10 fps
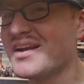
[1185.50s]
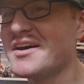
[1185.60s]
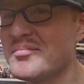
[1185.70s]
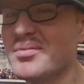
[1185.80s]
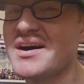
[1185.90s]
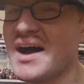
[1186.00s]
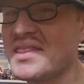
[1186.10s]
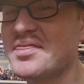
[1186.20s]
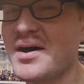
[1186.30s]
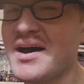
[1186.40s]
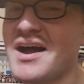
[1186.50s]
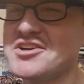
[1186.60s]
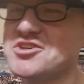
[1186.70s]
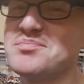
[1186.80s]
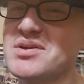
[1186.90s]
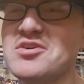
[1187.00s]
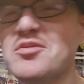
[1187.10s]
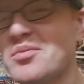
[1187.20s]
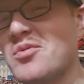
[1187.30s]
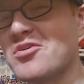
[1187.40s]
it, but I thought I should be a little
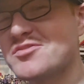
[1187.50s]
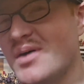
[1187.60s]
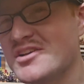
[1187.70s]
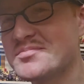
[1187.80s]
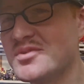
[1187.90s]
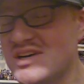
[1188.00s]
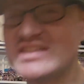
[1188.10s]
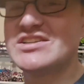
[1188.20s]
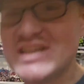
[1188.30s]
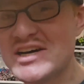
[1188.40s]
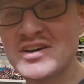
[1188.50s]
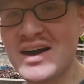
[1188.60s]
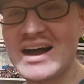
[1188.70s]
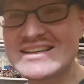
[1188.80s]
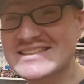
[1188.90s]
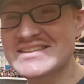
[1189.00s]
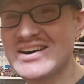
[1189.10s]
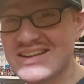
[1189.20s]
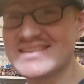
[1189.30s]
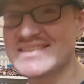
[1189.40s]
bit more responsible until I
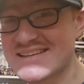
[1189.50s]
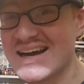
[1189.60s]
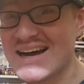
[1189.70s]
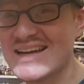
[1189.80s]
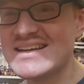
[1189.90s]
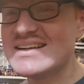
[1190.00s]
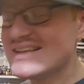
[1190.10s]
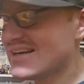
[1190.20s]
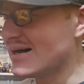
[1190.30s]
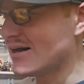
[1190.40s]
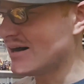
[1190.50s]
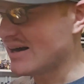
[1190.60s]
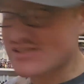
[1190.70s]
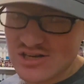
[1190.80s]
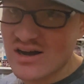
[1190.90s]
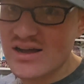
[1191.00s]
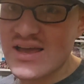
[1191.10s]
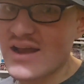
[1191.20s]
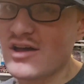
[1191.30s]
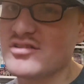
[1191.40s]
saw this guy. I saw it,
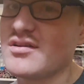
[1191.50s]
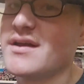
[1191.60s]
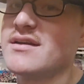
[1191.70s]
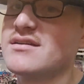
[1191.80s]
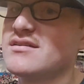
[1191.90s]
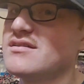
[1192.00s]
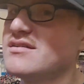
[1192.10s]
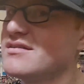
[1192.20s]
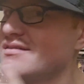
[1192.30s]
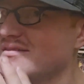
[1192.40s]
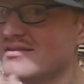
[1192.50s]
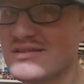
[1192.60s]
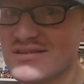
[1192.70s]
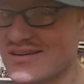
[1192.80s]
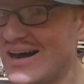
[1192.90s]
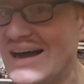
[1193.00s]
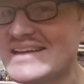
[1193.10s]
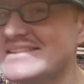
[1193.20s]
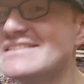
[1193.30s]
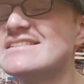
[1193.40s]
and I was like,
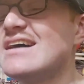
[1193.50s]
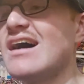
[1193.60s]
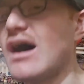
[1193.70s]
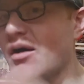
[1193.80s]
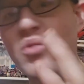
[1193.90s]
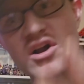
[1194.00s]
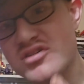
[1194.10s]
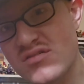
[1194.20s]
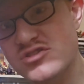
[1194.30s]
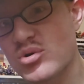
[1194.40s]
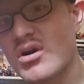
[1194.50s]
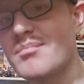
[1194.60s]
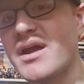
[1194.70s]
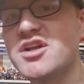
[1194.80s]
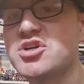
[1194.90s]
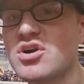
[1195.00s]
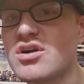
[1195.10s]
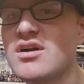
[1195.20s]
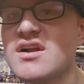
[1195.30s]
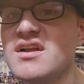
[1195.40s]
I I walked around the store, made
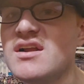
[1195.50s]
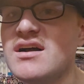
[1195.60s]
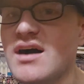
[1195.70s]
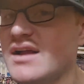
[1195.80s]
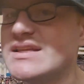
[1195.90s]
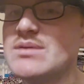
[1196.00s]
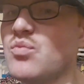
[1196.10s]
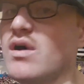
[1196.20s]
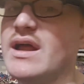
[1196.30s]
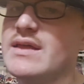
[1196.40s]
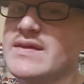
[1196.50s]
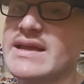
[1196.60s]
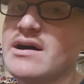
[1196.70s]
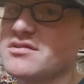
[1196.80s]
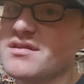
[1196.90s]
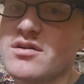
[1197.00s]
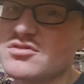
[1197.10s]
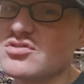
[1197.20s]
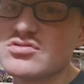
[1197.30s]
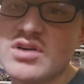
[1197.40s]
sure I didn't want anything else, and there was a
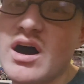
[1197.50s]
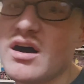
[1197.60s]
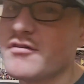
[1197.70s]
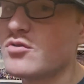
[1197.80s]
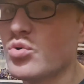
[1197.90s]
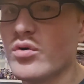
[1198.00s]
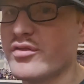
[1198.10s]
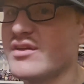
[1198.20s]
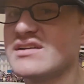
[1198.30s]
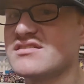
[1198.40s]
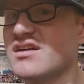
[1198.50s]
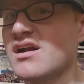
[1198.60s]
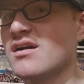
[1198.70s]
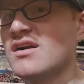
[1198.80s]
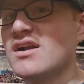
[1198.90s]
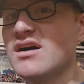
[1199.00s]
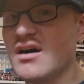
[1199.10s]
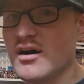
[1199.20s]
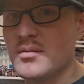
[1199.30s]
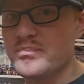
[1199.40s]
lot of cool things there.
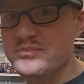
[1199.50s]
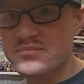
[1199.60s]
Um,